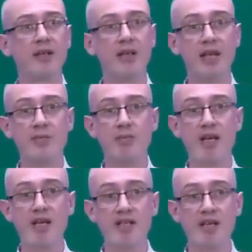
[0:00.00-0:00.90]
Let's
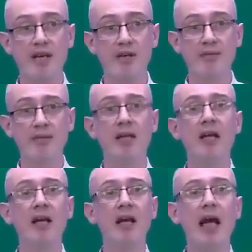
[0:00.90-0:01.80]
break it down.
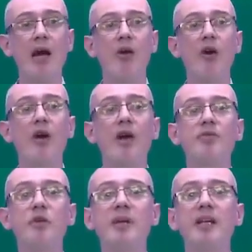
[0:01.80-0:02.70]
How long have
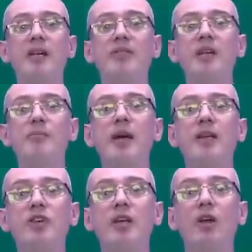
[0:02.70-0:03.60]
you been living in
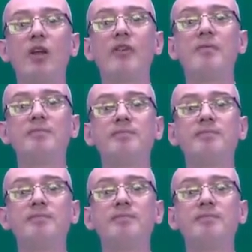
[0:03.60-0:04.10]
Beijing, Oliver?